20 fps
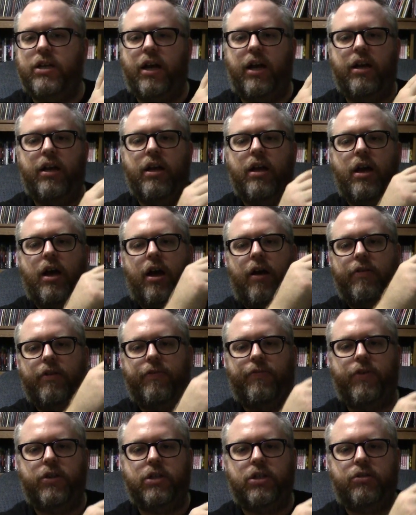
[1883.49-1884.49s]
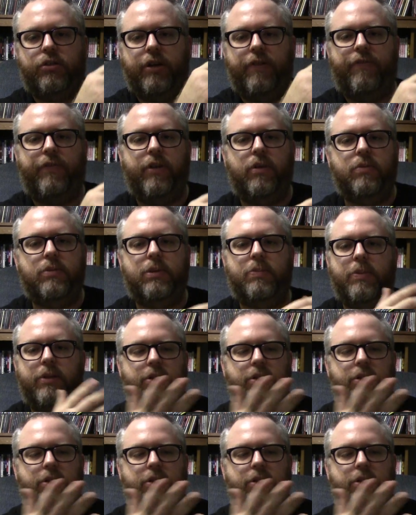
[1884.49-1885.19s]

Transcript: cut of the first three films,